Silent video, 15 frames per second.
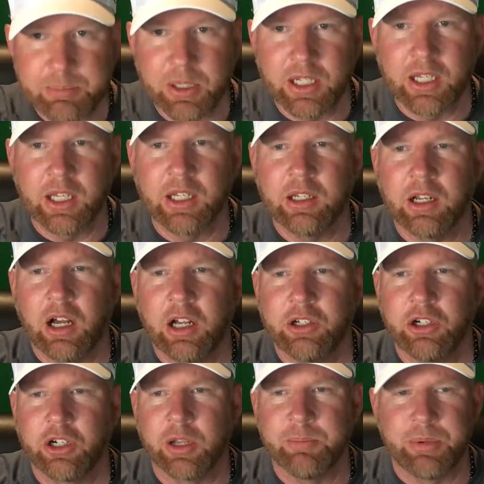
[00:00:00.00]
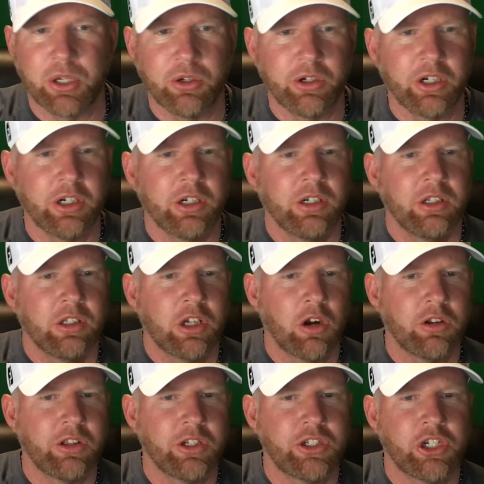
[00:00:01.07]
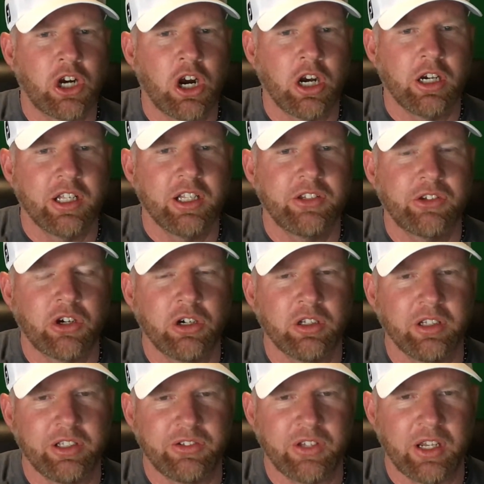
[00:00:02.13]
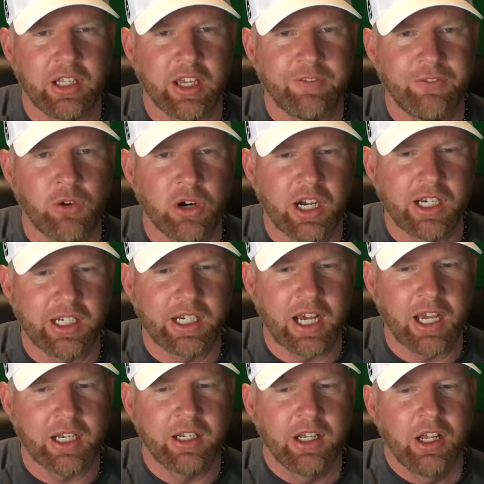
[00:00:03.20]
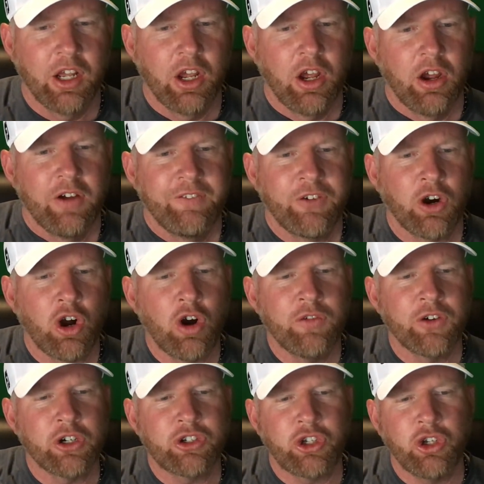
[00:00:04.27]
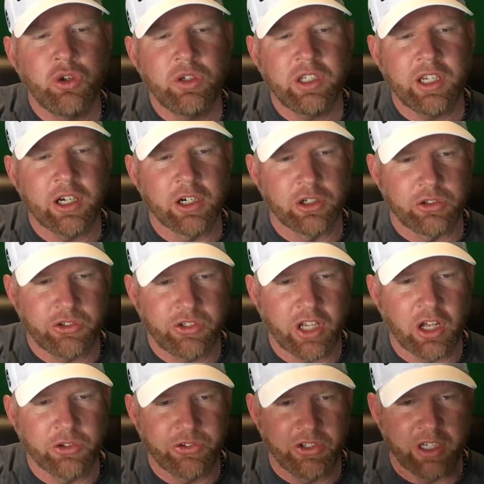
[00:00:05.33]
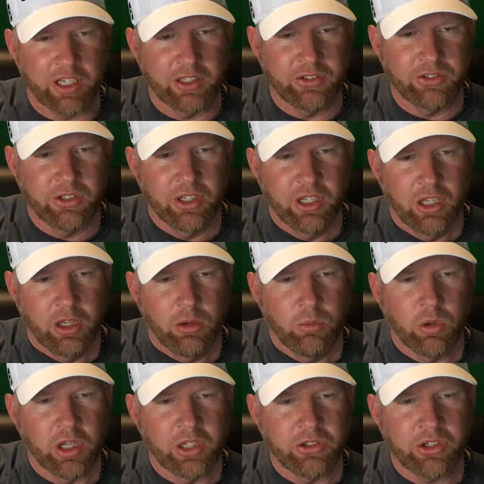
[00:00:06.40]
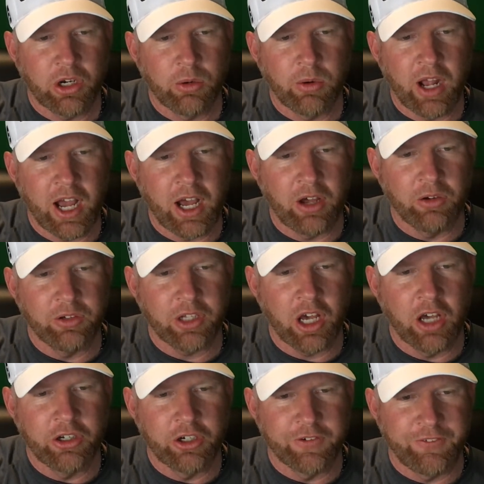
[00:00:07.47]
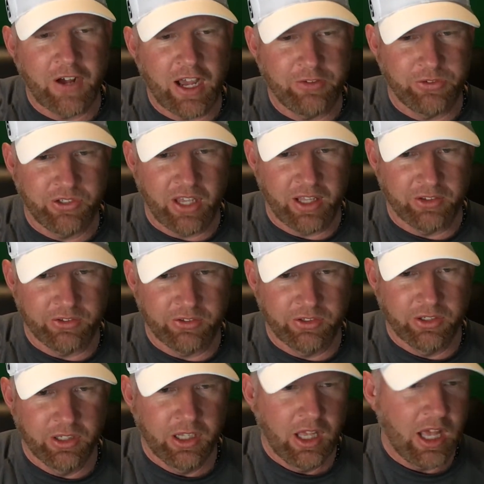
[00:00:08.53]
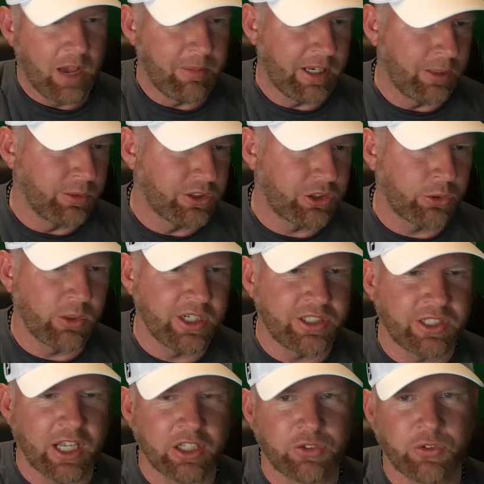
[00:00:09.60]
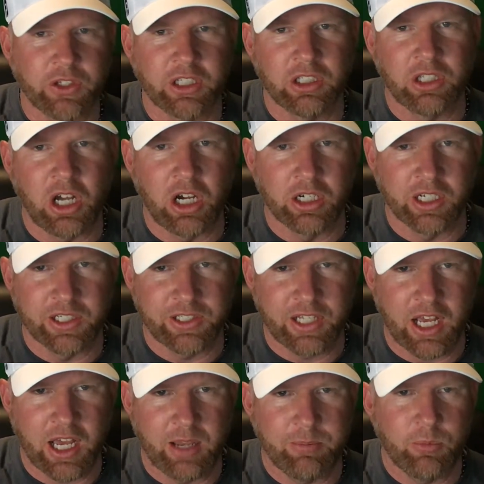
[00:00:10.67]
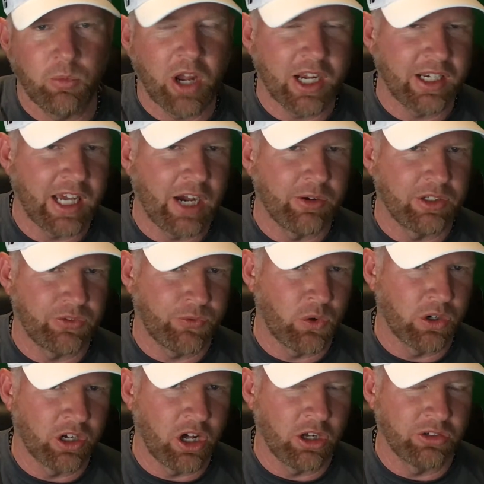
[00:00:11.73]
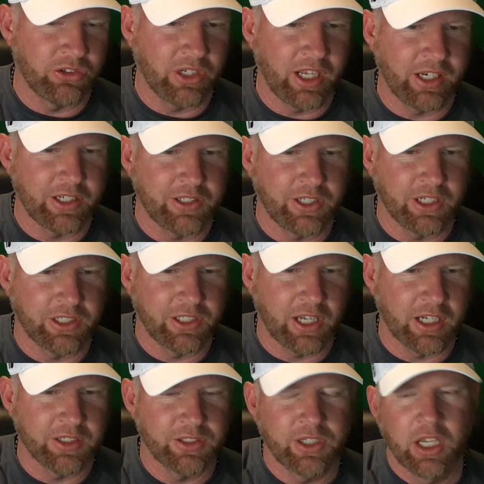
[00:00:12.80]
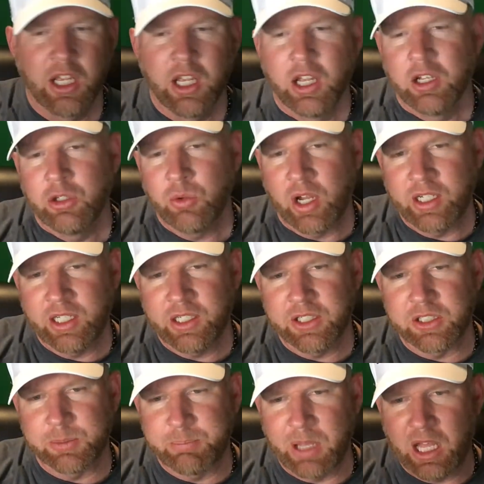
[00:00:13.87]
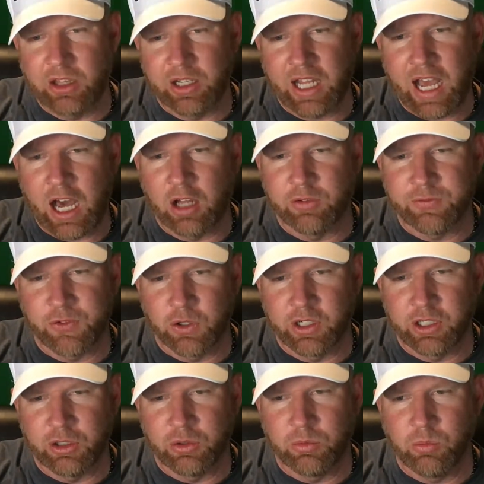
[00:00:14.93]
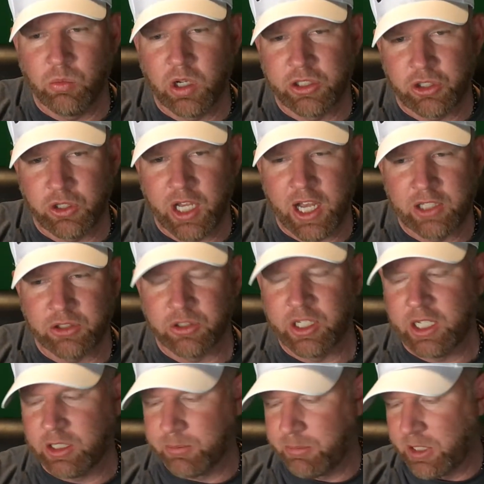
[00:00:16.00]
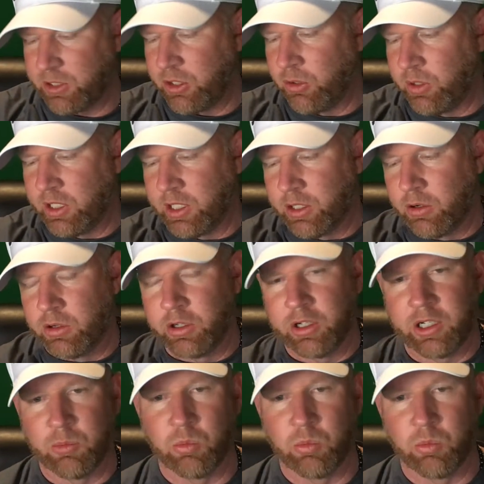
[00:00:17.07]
it in on your computer, go to the chart. It's currently sitting at 489. For over 2 years, Celsius was around under 5 cents. I mean, it was 3 cents for the longest time. Right now, it's $4.86. Do I need to spell it out for you what you guys need to be doing in order to